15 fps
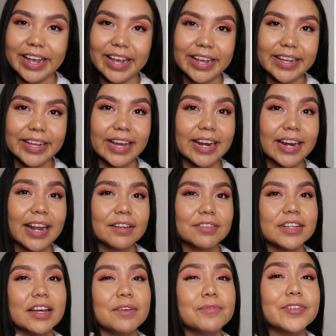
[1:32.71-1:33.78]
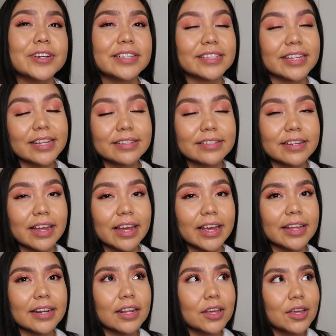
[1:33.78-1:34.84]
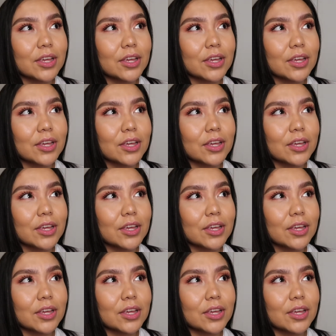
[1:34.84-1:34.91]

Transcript: 8 and I only have one size 9.